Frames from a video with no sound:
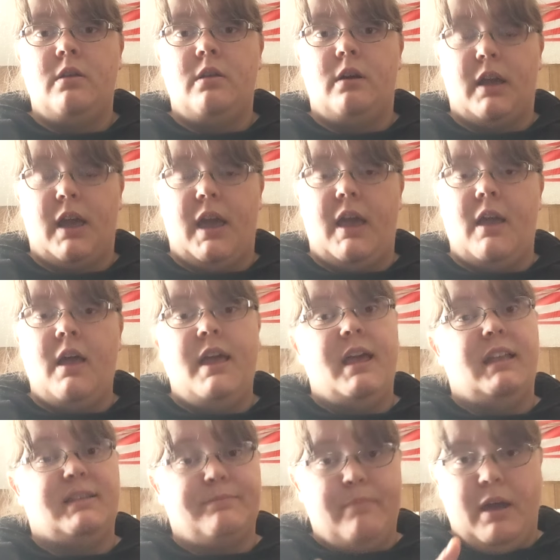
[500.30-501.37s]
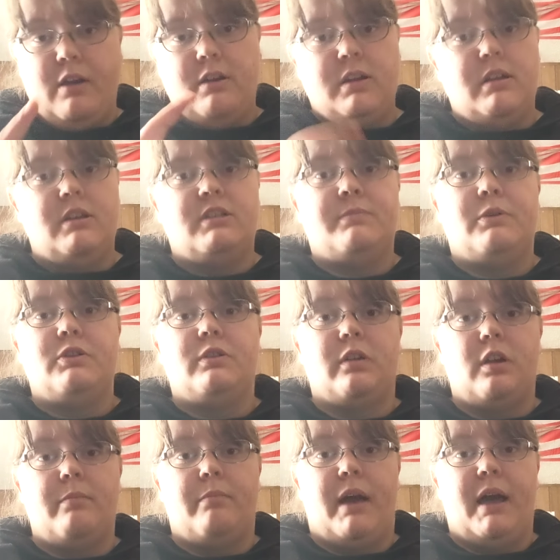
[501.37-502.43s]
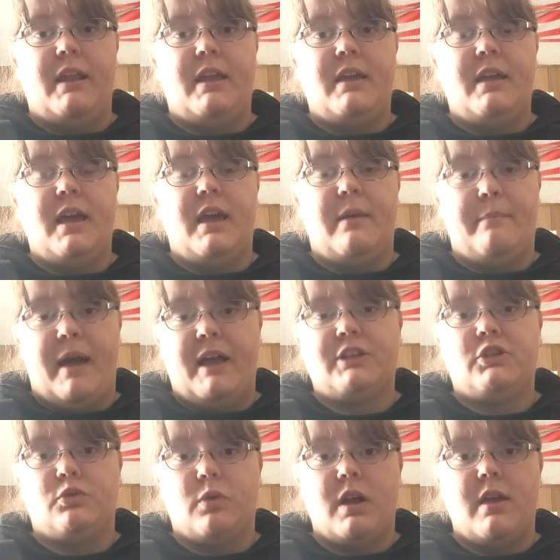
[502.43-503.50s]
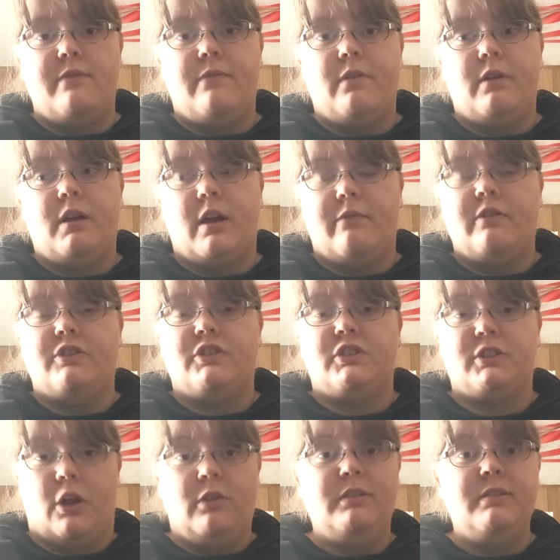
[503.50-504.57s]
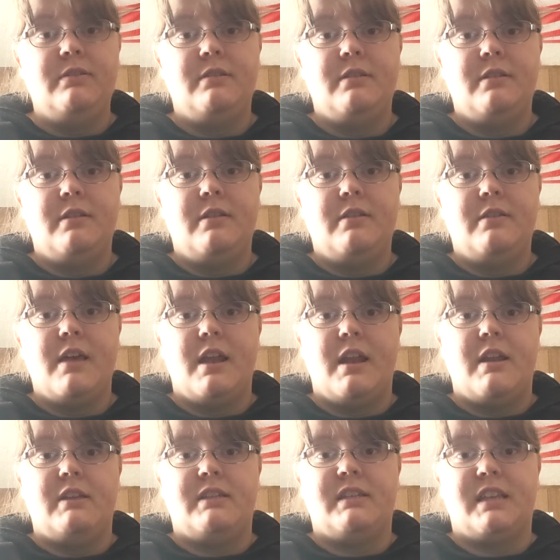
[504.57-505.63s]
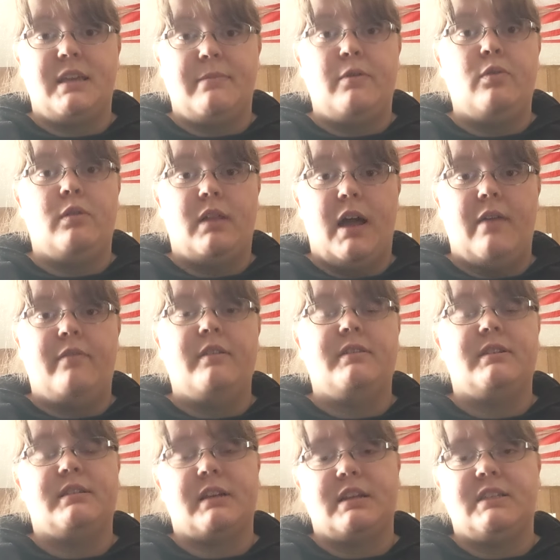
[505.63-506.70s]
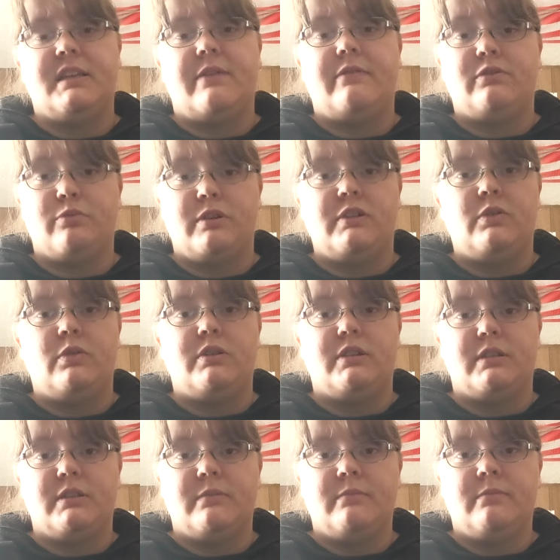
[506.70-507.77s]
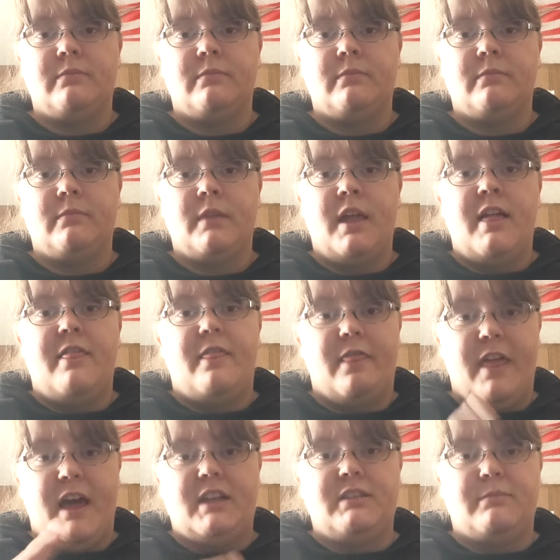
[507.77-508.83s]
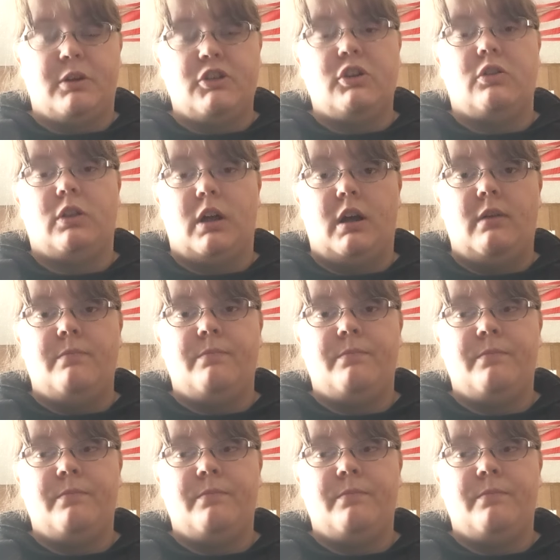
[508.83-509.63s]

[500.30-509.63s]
Okay? It's better to dispose of your body in a mass grave covered in salt than it is to keep you alive, because it's going to save us resources. That is martial law.